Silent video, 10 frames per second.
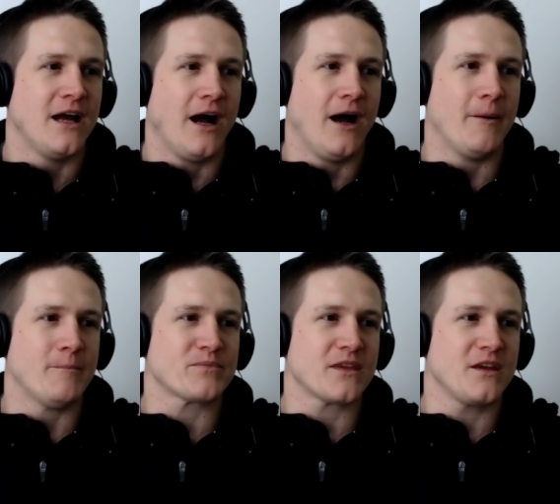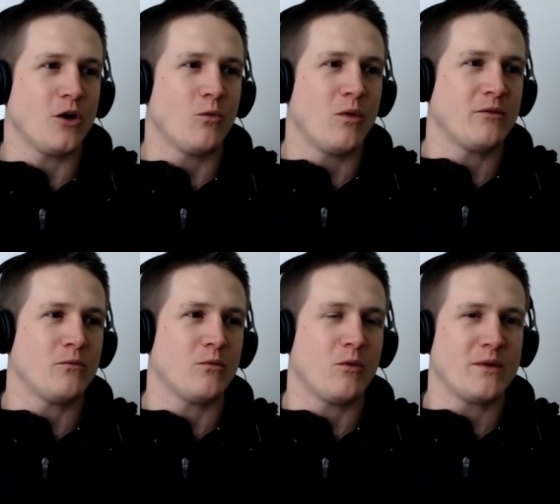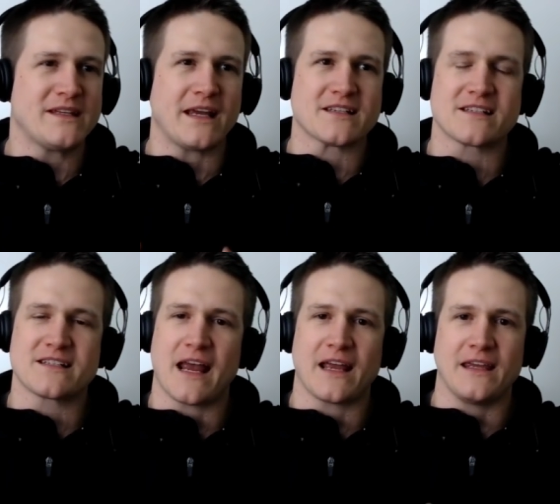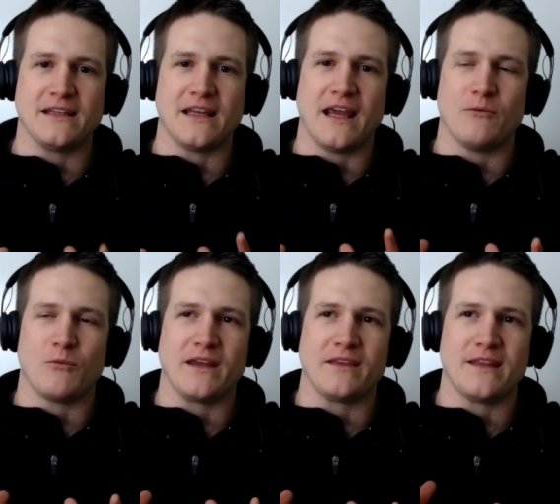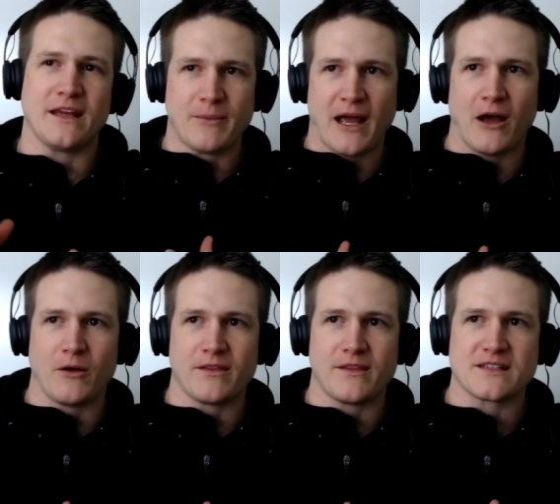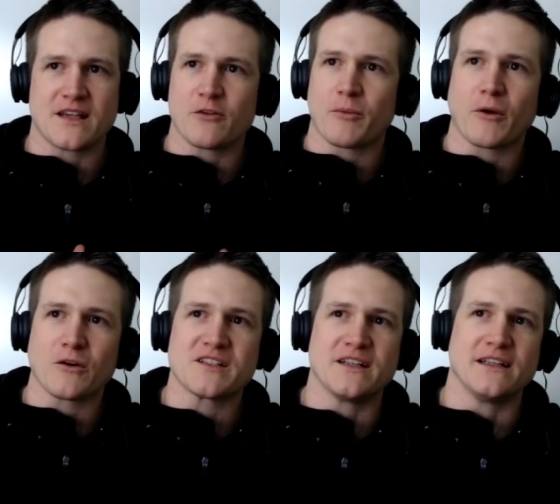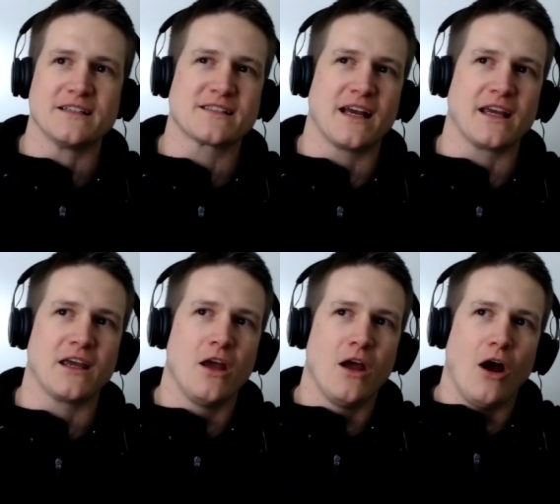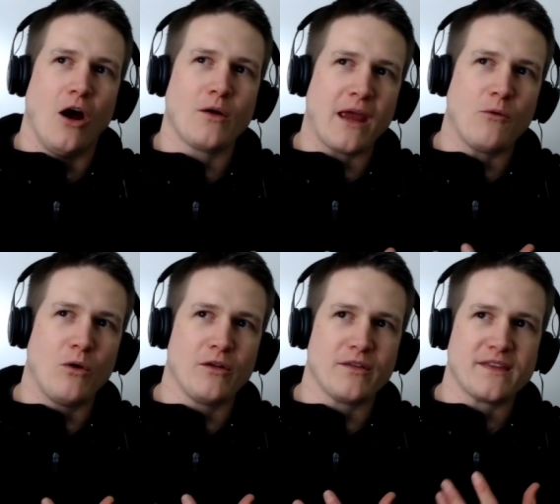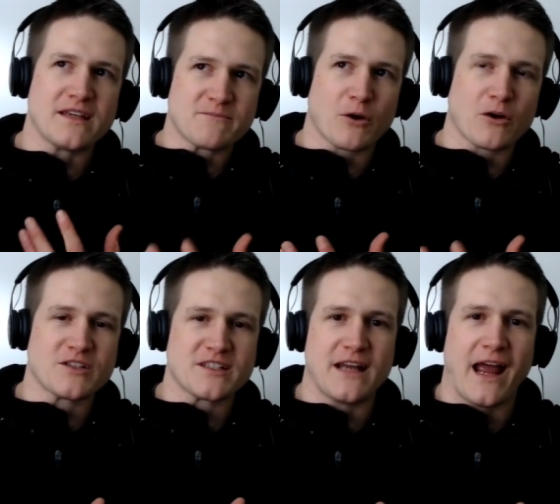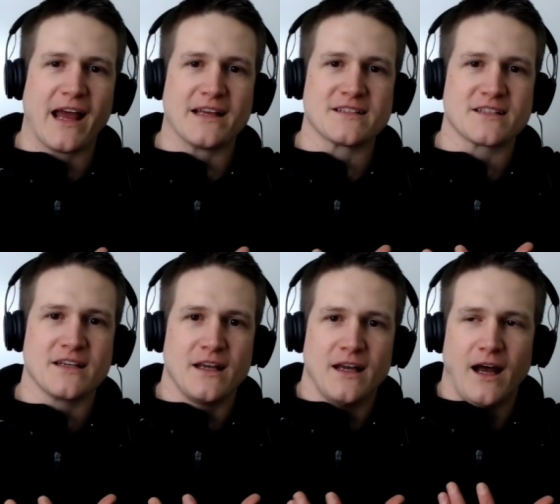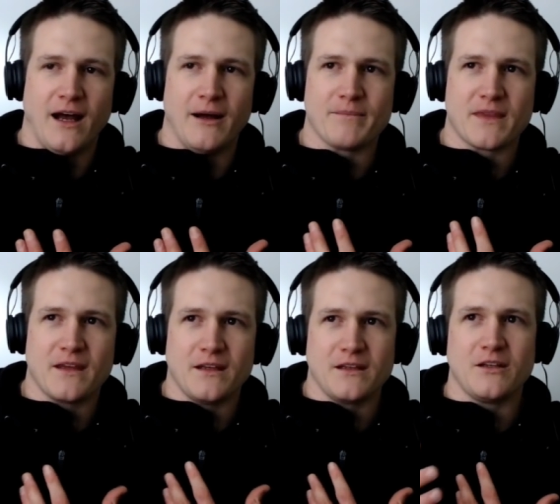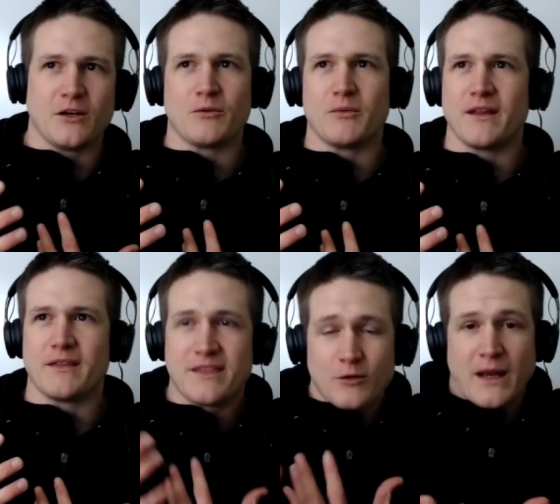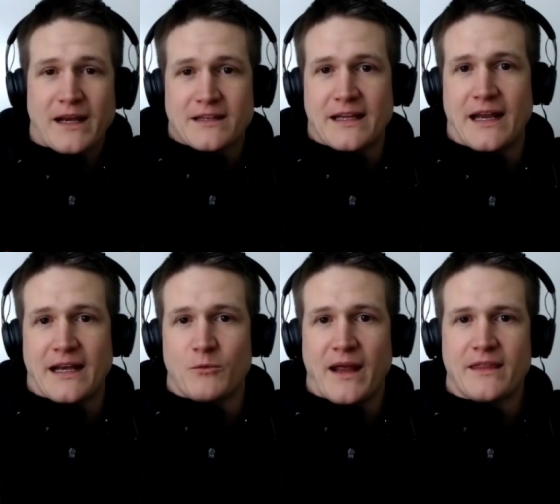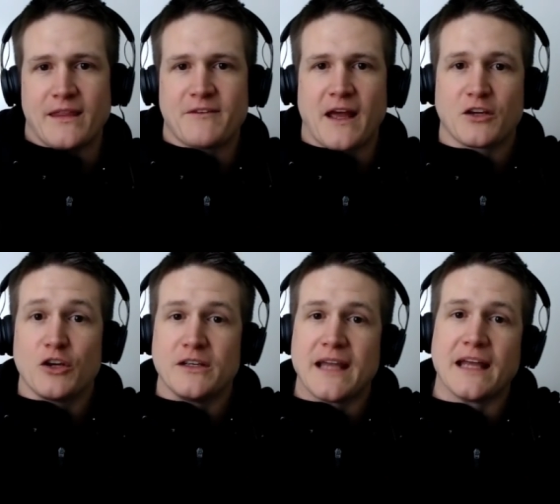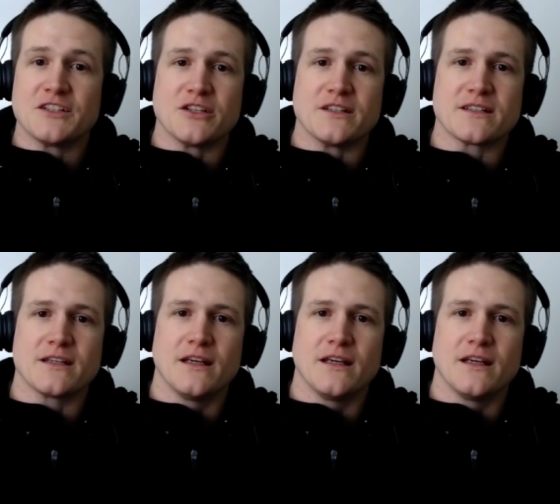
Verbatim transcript: um, you know, when when we take a second and we think about this other person, it's like, okay, well, this person has, um, you, you know, uh, theoretically anyway, they've got good intentions.